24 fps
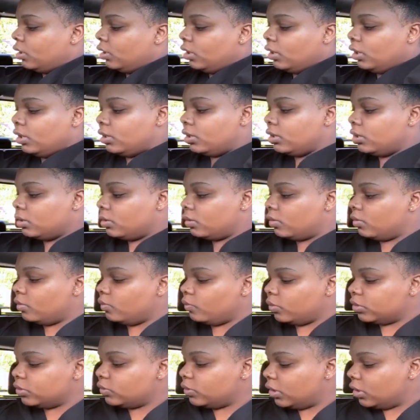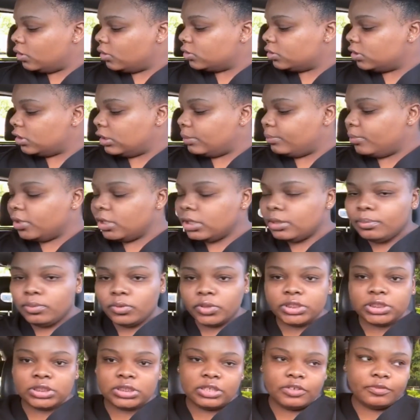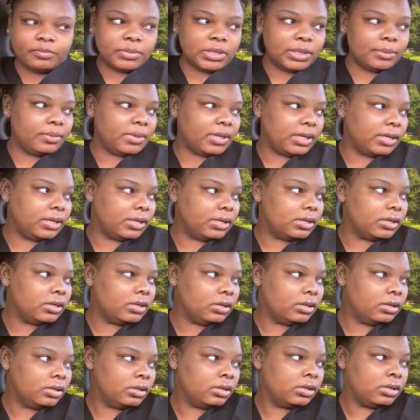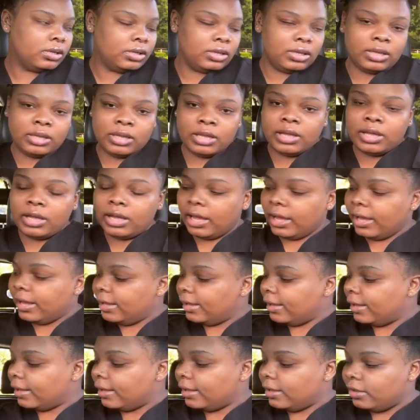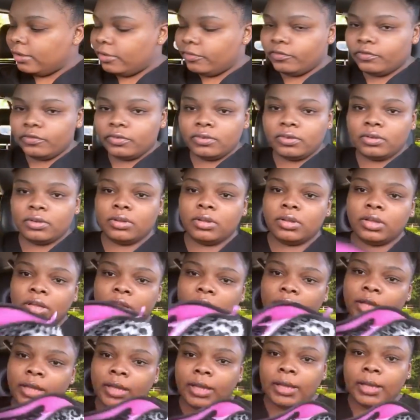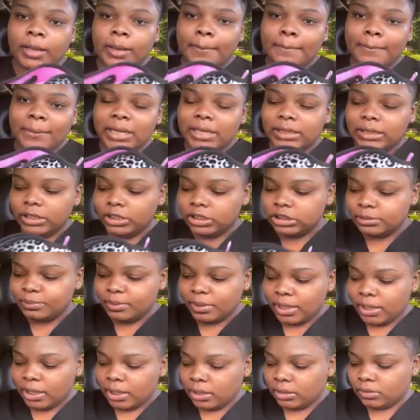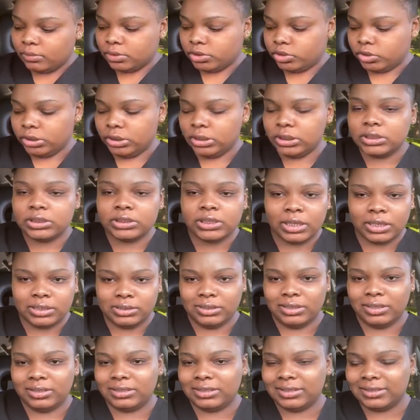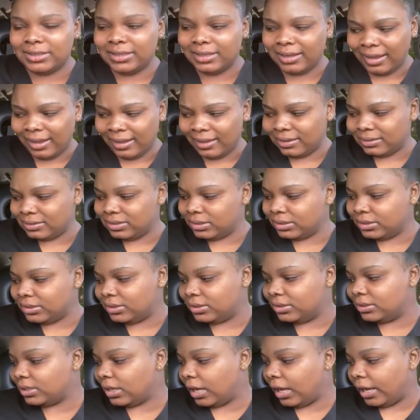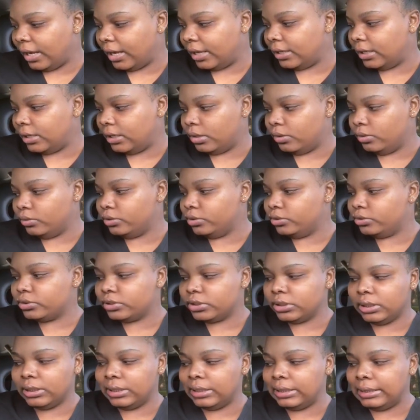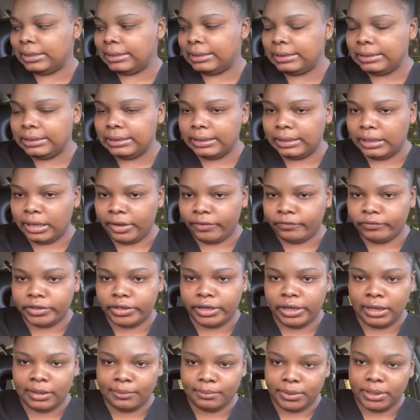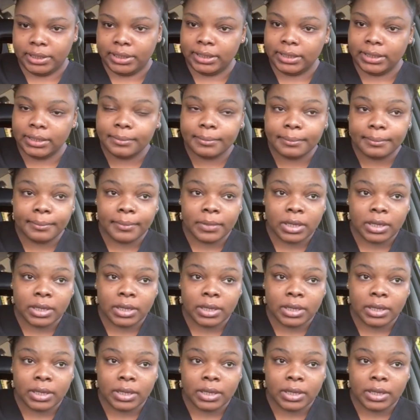And once we get onto the bigger portion of my bag, I have my lunch bag, which really just has like snacks because I don't usually eat after 8 p.m.